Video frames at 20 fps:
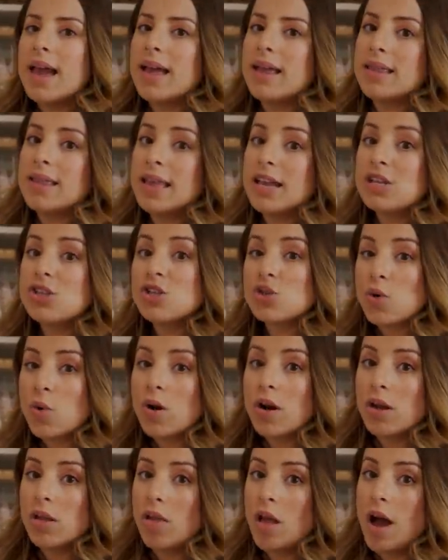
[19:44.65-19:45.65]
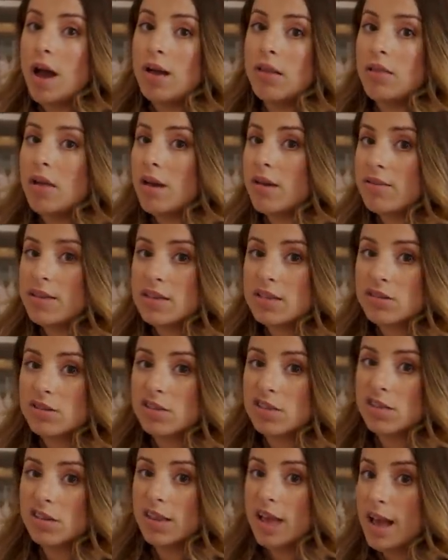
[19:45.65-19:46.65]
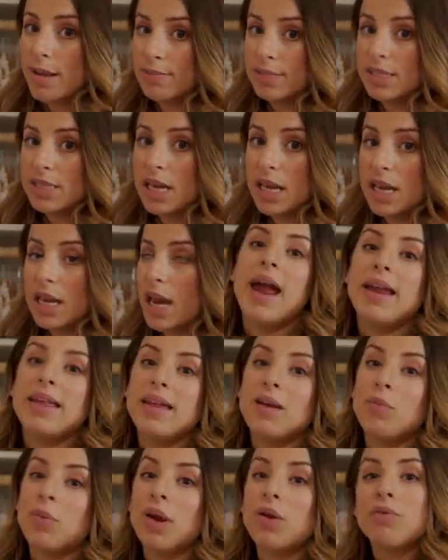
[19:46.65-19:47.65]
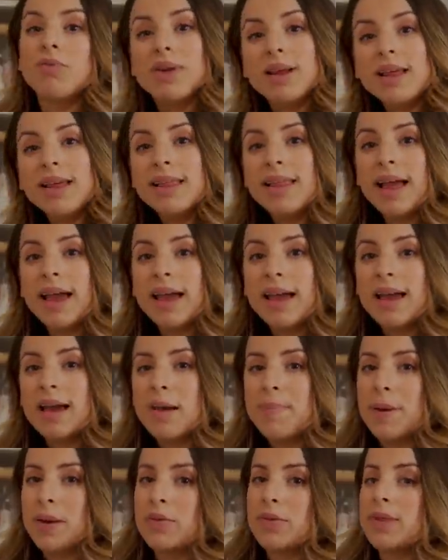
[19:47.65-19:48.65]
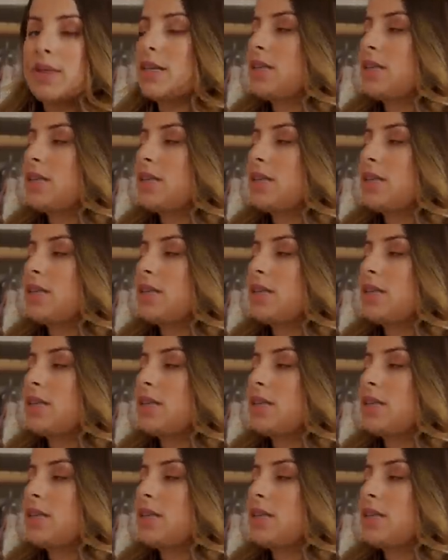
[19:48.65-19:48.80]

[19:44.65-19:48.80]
and they store a lot. A lot of these are still empty. And then what I really like about